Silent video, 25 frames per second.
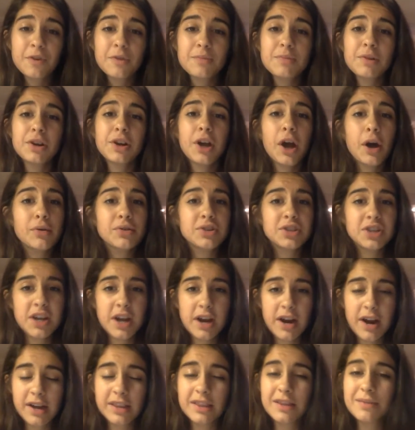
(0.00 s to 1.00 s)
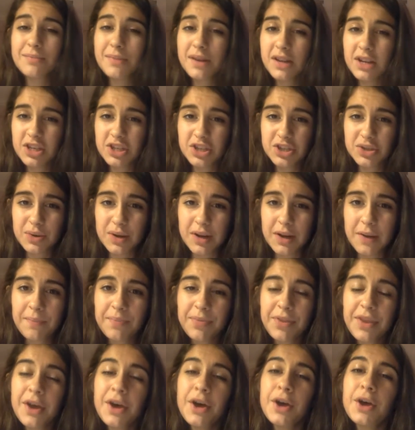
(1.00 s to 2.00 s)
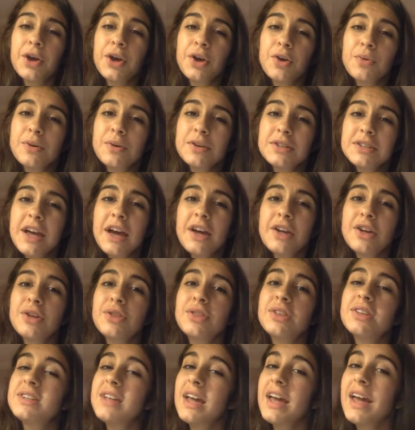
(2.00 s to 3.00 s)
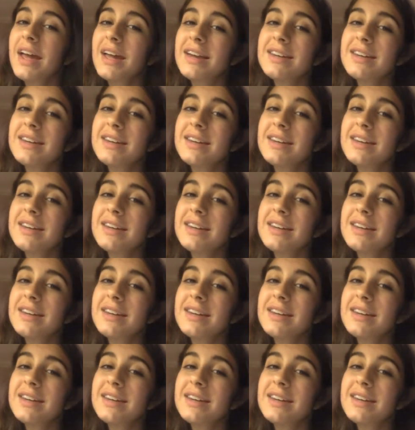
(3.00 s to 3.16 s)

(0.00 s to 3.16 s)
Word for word: from your co-chair of the ministry who will tell you the date